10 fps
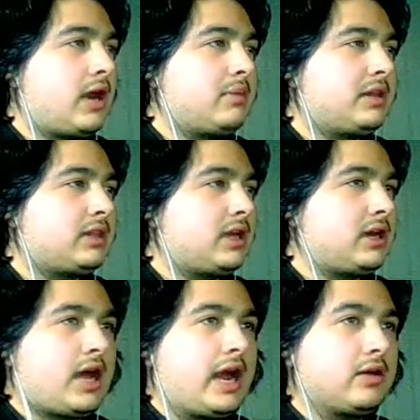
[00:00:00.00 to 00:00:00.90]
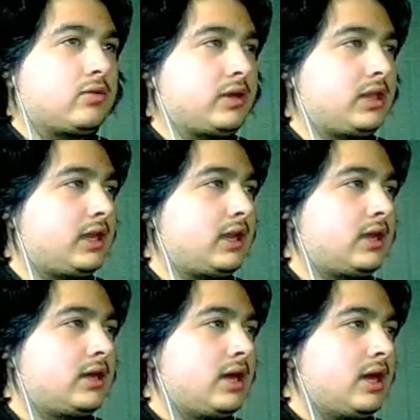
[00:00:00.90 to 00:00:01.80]
about that. I didn't really
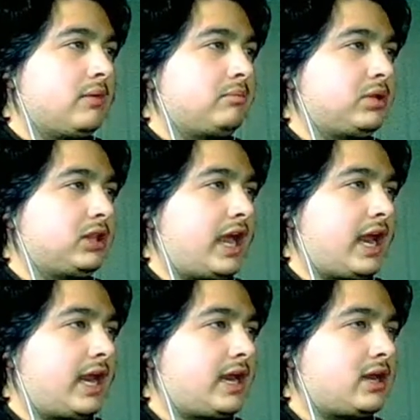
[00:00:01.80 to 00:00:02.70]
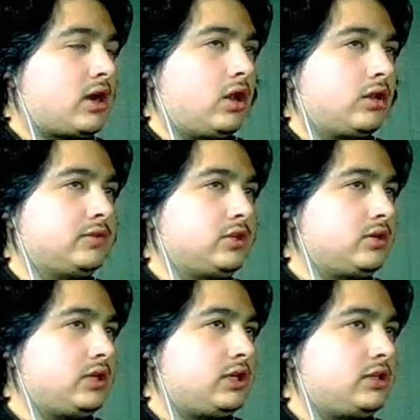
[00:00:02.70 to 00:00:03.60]
play Call of
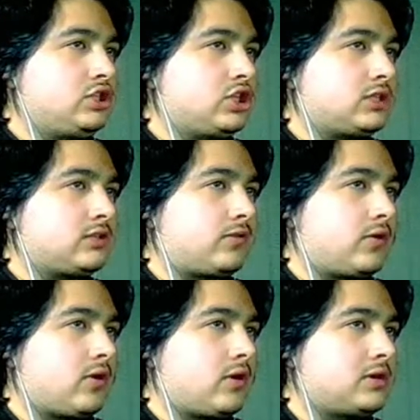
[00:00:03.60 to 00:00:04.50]
Duty just for